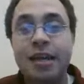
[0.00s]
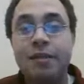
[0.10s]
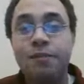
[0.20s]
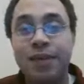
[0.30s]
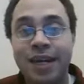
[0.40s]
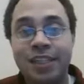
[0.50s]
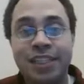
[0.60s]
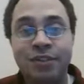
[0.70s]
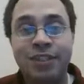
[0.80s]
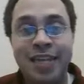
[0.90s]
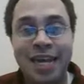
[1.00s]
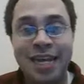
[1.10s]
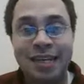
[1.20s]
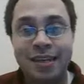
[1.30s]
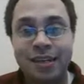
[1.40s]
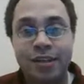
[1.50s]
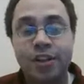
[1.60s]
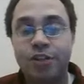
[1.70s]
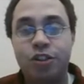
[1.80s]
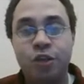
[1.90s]
Because they're dead,
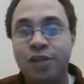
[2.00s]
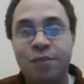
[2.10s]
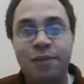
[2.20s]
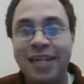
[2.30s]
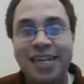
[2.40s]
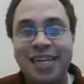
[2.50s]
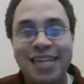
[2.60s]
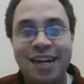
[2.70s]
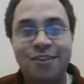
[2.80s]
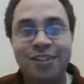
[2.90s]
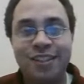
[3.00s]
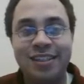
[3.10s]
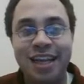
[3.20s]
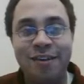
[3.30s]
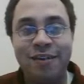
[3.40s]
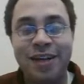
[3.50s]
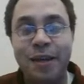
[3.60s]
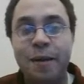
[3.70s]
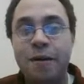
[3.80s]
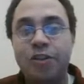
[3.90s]
there's no need to play anything else in this area.
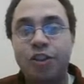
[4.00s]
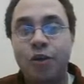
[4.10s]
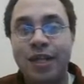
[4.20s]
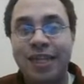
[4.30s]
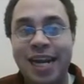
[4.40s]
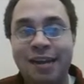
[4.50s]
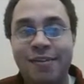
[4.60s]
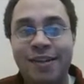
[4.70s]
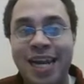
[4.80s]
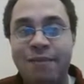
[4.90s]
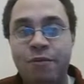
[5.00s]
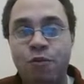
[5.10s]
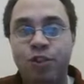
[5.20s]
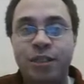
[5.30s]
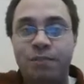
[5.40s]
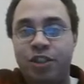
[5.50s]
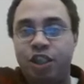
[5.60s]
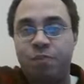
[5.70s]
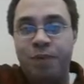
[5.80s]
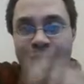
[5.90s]
So at the end of the game, you will simply
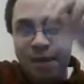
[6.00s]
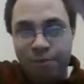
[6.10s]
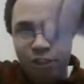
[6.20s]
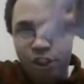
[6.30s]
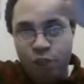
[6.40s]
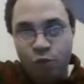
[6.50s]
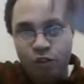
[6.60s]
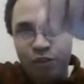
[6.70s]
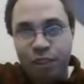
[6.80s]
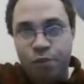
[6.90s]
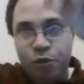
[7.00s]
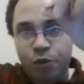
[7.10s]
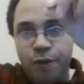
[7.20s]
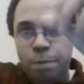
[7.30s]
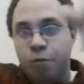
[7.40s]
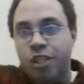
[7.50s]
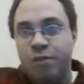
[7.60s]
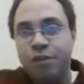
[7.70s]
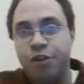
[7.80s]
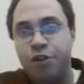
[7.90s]
just pick up the stones from the board, put them
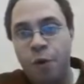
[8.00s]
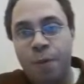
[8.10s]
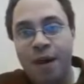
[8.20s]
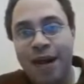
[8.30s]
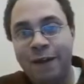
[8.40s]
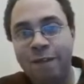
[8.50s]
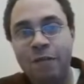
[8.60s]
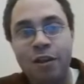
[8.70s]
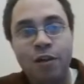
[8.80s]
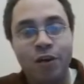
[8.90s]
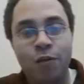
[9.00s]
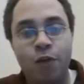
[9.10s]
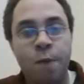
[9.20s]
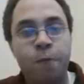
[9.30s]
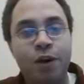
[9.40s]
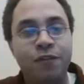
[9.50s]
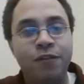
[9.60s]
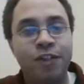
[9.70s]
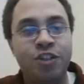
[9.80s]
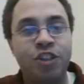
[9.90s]
in your go pile, you get one point for
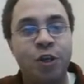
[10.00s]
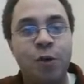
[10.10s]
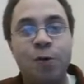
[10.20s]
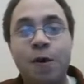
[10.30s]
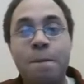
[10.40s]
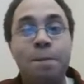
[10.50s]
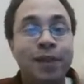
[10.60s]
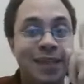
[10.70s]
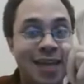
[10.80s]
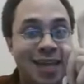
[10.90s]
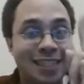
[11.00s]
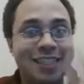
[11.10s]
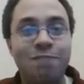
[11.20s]
each stone, plus